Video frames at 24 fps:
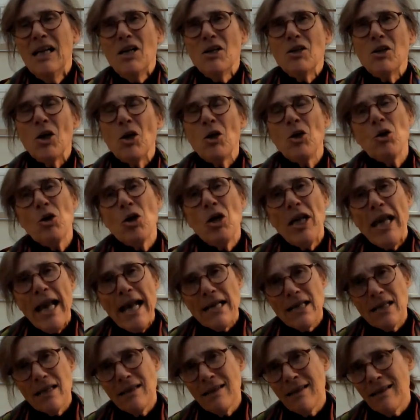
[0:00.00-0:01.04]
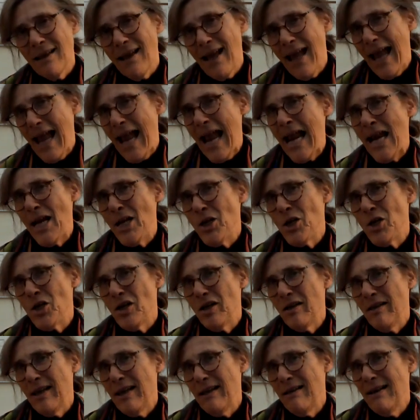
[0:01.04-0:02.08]
So you can get to the
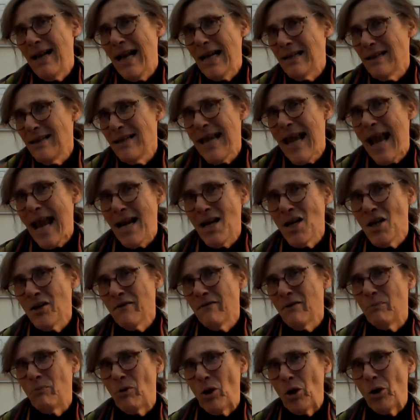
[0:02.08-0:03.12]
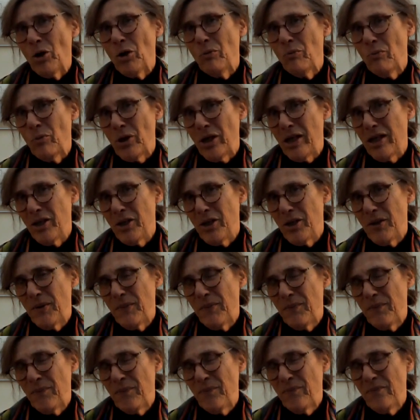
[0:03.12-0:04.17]
edge, get to the end of the broken bridge,
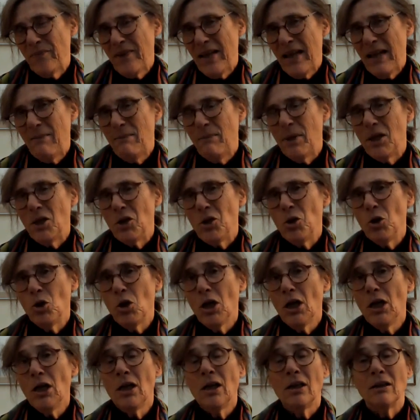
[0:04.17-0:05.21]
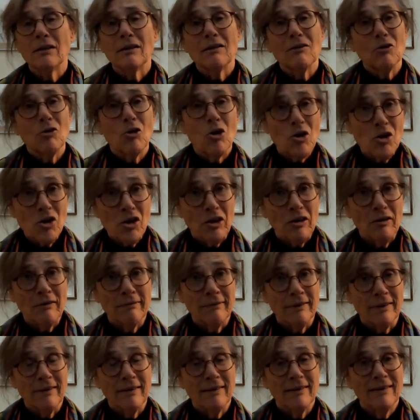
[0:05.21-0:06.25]
but you can't cross
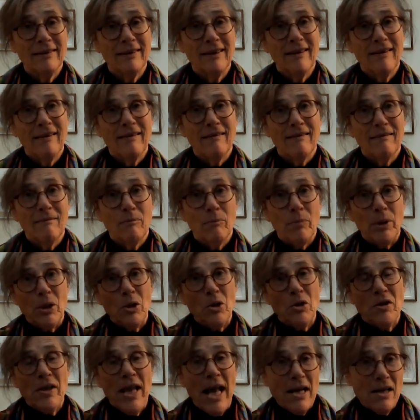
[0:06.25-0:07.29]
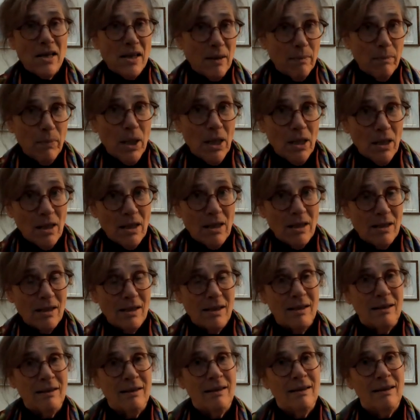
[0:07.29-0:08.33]
over, because that's the
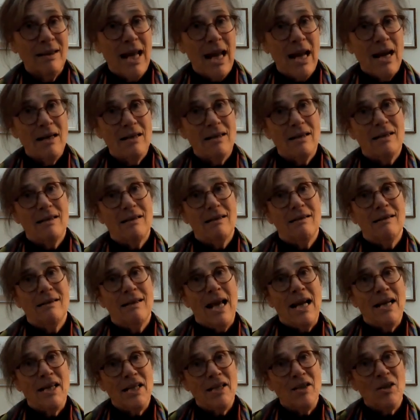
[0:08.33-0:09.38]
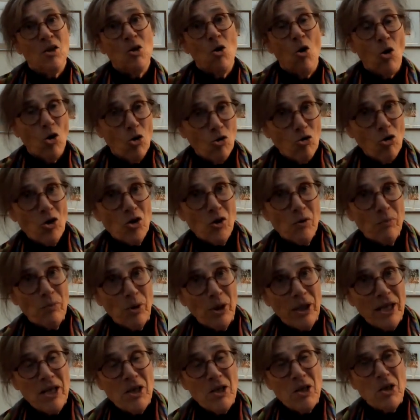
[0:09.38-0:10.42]
past, and that is not
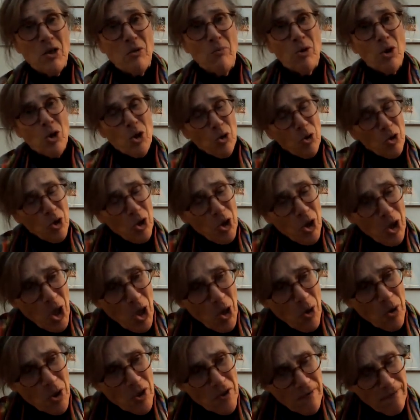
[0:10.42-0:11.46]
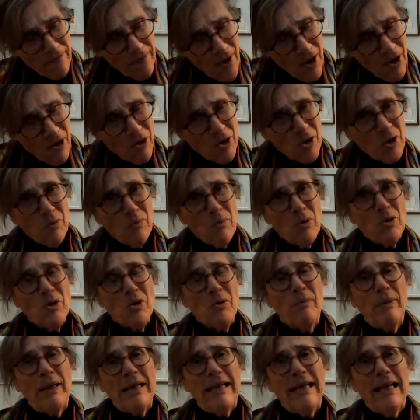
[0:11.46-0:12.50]
crossable into, but you can go as far as you
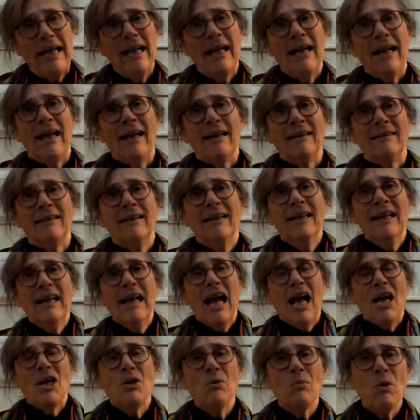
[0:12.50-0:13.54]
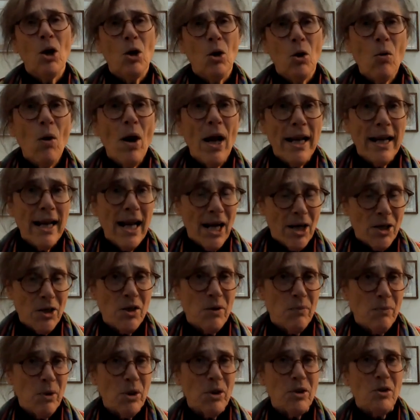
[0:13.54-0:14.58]
possibly can, and you won't quite catch
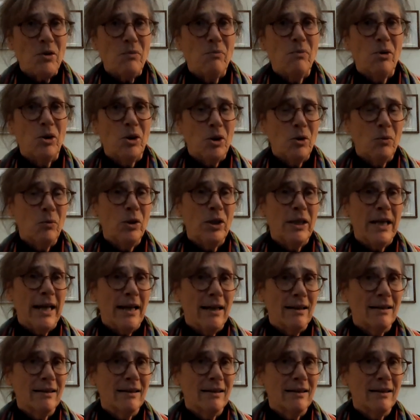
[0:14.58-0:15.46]
the person, but you will